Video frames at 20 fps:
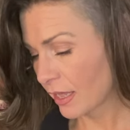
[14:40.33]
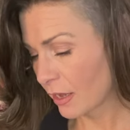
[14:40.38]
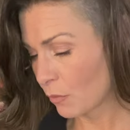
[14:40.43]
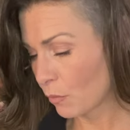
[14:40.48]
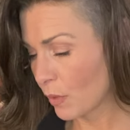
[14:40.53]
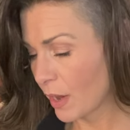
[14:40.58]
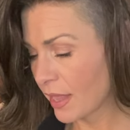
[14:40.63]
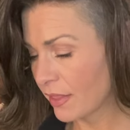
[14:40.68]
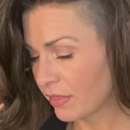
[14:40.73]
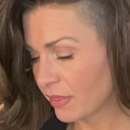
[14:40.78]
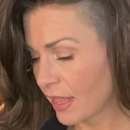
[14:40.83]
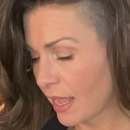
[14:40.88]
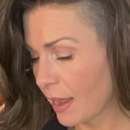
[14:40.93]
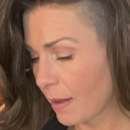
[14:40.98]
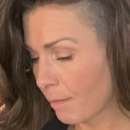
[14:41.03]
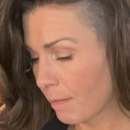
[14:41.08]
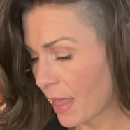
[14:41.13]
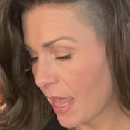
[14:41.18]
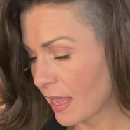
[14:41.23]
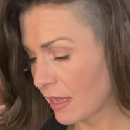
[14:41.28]
when they
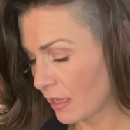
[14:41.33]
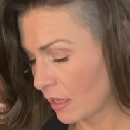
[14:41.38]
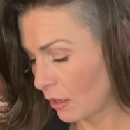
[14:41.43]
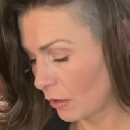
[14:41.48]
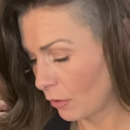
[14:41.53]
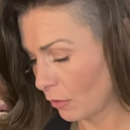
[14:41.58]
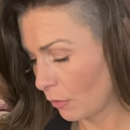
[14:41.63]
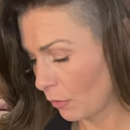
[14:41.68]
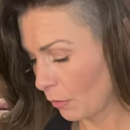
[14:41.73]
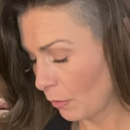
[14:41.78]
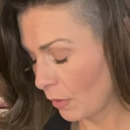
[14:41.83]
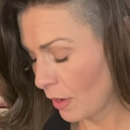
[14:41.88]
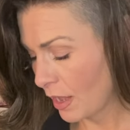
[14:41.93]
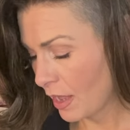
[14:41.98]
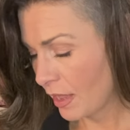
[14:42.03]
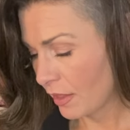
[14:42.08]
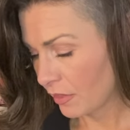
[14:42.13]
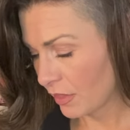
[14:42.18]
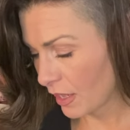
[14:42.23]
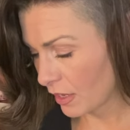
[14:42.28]
met you,
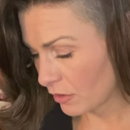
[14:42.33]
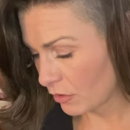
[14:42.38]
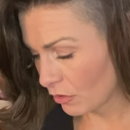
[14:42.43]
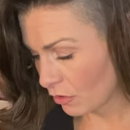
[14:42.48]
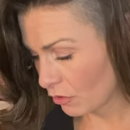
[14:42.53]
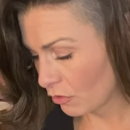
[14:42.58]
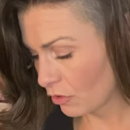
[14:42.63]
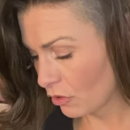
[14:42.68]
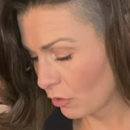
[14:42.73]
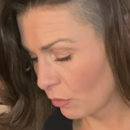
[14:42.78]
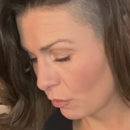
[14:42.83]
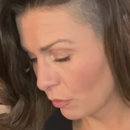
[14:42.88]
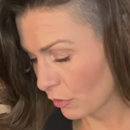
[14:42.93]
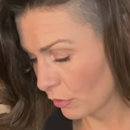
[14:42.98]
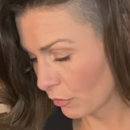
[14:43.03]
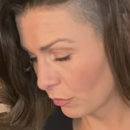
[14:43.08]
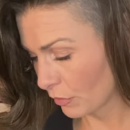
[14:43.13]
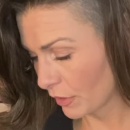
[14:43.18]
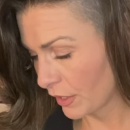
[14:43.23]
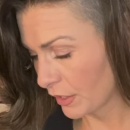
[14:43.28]
they knew you were
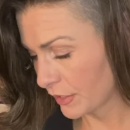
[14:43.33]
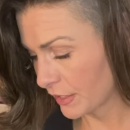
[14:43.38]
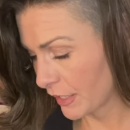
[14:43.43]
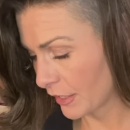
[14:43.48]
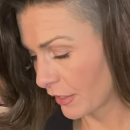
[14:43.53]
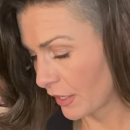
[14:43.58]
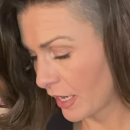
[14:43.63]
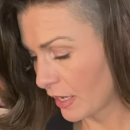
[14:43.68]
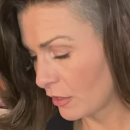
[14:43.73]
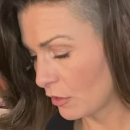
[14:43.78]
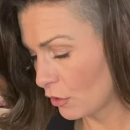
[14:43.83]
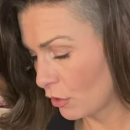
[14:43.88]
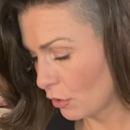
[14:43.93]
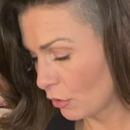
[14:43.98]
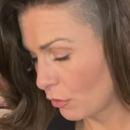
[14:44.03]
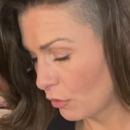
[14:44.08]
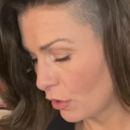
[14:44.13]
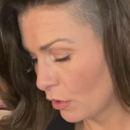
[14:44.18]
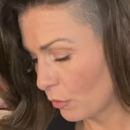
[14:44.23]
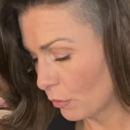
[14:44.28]
the real deal. They
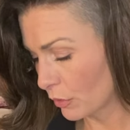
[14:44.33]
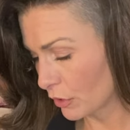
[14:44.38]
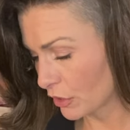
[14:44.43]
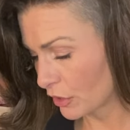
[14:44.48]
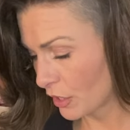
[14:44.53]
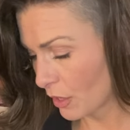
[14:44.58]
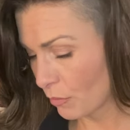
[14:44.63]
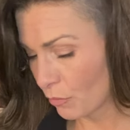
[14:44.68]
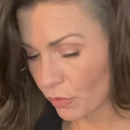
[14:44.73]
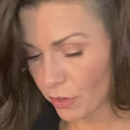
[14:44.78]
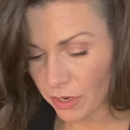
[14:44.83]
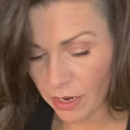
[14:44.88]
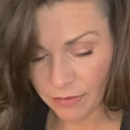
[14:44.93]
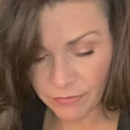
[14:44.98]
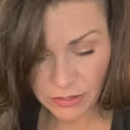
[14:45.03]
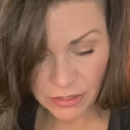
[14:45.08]
knew you were someone of